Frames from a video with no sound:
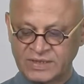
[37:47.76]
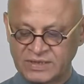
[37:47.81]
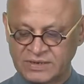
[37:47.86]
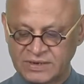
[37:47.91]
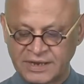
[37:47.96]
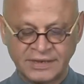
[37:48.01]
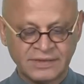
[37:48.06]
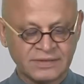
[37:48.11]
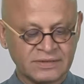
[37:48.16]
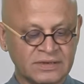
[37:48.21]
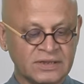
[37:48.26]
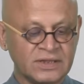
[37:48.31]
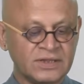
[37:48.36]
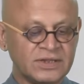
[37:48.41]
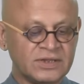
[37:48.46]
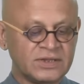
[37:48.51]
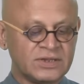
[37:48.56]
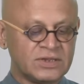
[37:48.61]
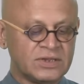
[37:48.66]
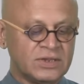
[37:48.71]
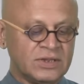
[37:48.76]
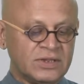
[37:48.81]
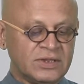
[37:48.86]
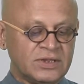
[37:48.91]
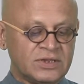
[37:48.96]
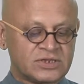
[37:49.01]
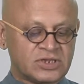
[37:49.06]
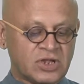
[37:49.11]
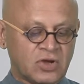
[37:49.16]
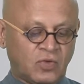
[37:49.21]
right.
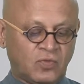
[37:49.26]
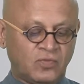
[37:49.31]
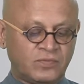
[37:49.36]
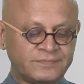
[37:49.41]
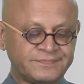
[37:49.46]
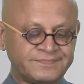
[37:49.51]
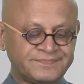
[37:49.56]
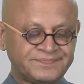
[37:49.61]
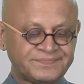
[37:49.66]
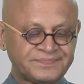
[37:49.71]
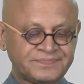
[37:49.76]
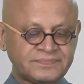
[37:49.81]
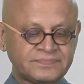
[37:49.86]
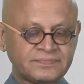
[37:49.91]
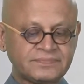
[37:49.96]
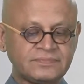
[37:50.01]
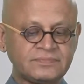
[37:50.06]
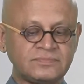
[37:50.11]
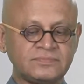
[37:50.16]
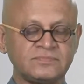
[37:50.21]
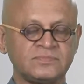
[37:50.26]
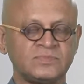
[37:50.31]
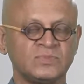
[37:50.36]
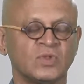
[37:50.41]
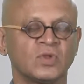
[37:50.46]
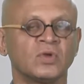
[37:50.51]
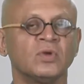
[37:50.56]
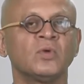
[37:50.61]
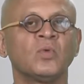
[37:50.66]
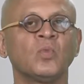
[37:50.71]
So,
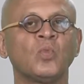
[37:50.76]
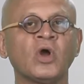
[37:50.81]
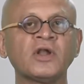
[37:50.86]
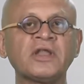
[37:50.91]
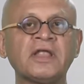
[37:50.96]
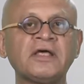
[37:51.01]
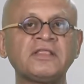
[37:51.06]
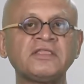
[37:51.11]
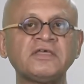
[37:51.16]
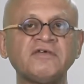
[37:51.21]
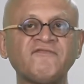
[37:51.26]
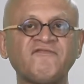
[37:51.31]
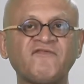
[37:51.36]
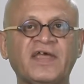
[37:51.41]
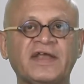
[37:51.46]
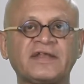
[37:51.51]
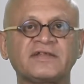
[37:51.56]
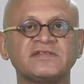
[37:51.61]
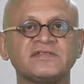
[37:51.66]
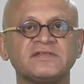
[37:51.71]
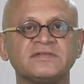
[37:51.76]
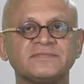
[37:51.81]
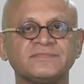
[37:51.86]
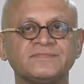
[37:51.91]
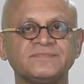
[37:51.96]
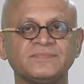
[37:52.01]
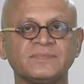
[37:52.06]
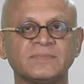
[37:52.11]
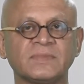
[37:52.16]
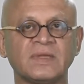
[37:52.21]
what are the effects?
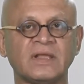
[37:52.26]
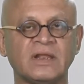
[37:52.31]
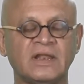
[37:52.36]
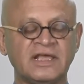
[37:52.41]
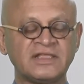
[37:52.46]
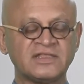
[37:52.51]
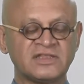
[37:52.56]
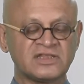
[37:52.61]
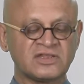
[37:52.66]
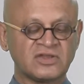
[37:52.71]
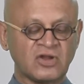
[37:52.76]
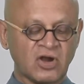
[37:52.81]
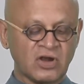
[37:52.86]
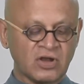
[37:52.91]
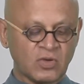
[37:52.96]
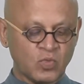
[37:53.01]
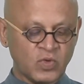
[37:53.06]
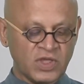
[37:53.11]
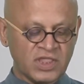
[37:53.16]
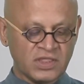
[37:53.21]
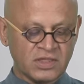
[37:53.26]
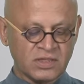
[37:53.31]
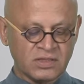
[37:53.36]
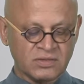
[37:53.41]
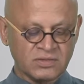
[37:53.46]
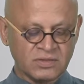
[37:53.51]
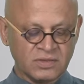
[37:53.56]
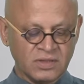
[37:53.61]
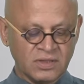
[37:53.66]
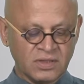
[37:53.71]
Let us start with
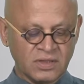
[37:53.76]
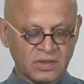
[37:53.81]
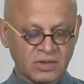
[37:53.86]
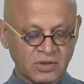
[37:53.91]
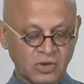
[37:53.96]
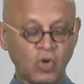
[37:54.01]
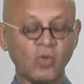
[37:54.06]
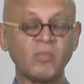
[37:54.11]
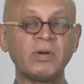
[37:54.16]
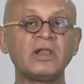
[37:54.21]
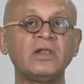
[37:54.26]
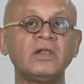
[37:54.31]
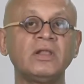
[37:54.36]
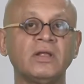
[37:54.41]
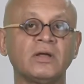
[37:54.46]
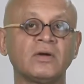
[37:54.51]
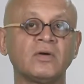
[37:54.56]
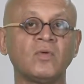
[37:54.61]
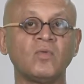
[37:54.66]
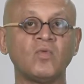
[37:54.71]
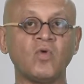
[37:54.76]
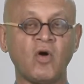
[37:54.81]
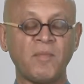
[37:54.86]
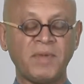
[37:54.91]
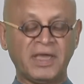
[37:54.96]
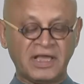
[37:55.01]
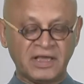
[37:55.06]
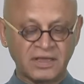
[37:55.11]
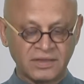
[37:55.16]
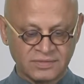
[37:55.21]
global
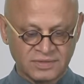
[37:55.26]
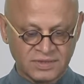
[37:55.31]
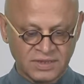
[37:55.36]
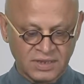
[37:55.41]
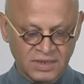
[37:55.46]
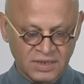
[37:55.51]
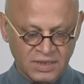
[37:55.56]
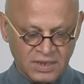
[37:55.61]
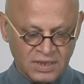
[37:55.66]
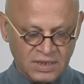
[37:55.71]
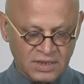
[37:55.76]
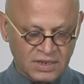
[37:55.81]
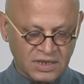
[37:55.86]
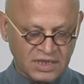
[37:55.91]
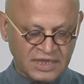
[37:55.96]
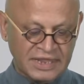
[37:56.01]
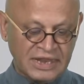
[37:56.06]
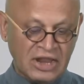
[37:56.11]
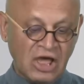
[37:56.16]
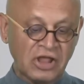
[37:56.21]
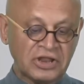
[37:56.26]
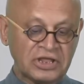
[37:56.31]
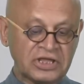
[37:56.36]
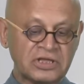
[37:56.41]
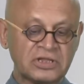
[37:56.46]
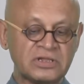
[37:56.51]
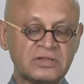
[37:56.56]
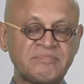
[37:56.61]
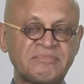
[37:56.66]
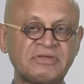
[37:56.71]
warming. The
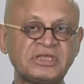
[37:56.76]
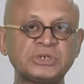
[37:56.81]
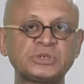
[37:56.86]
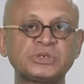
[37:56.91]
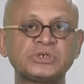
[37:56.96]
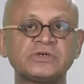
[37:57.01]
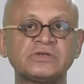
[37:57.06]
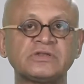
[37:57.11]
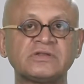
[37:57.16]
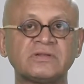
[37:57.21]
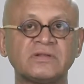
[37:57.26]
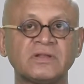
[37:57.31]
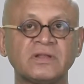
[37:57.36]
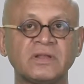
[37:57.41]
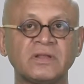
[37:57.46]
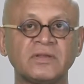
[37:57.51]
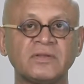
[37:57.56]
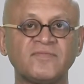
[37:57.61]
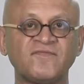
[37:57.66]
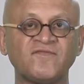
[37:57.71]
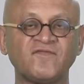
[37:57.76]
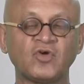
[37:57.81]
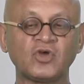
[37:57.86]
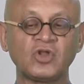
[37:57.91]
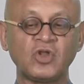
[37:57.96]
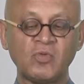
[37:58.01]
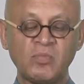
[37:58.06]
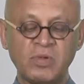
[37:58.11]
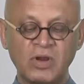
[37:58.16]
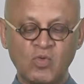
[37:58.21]
canonical picture for
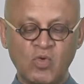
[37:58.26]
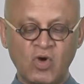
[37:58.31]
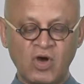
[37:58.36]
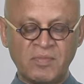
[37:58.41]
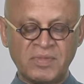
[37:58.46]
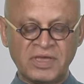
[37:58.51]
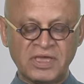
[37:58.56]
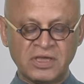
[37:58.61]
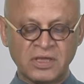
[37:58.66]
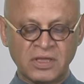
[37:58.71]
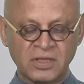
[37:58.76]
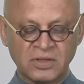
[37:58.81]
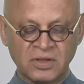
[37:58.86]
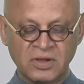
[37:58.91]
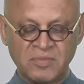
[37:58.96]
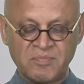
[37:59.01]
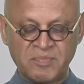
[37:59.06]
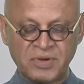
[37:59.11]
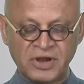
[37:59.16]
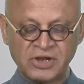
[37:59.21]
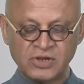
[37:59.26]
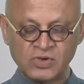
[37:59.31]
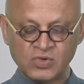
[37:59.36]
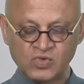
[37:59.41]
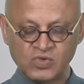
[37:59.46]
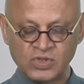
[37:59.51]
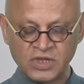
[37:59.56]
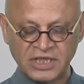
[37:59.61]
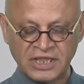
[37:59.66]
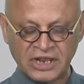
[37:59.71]
global warming compared
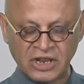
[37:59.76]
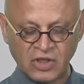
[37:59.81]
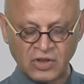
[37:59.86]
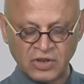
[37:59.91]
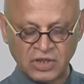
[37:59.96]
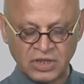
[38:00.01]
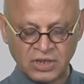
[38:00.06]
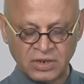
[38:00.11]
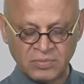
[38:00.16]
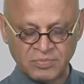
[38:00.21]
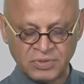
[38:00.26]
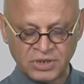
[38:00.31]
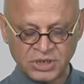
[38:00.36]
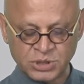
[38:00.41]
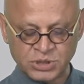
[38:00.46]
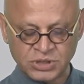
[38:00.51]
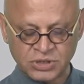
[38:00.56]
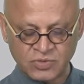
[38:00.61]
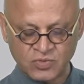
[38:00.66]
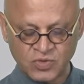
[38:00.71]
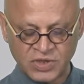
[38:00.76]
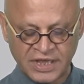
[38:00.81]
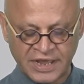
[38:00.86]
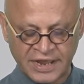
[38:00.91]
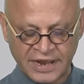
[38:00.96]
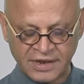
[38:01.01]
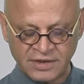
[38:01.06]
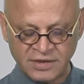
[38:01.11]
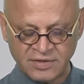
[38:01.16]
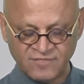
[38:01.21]
to the canonical picture we
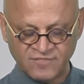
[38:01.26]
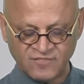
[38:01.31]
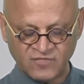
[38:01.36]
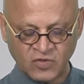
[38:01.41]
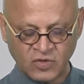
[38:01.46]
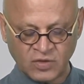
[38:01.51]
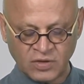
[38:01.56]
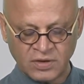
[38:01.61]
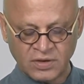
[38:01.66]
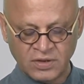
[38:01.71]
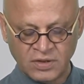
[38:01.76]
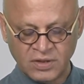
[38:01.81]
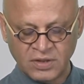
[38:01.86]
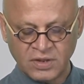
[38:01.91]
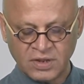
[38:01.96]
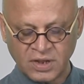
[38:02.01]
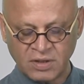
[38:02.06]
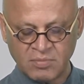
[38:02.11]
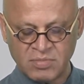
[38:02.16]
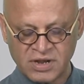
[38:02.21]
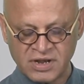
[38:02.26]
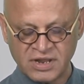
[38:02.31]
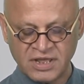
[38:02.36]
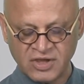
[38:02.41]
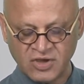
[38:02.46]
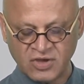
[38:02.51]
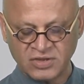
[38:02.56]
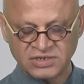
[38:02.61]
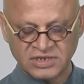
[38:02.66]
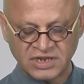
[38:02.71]
had for carbon
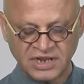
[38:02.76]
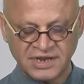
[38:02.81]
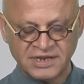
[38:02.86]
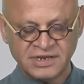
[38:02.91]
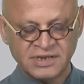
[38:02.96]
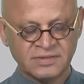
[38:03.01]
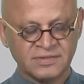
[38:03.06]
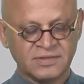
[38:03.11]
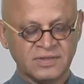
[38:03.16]
dioxide